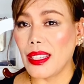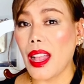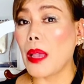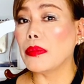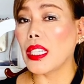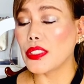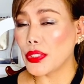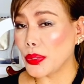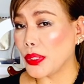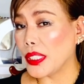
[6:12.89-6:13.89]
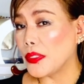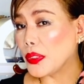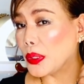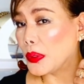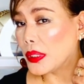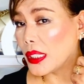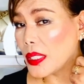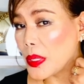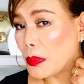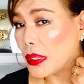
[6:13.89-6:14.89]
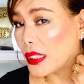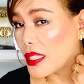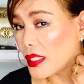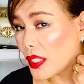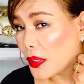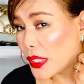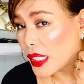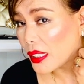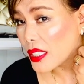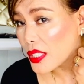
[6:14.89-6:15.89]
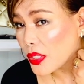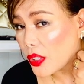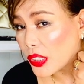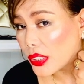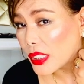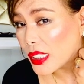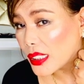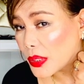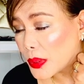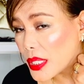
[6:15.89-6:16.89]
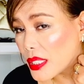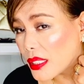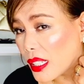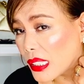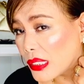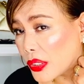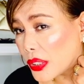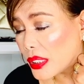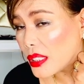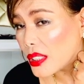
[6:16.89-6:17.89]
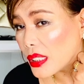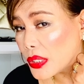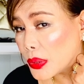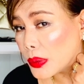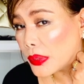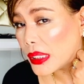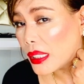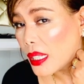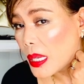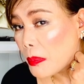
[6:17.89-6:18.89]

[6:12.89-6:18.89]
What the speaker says: I'm not sure if you noticed, but this earring is no longer the original or initial jewelry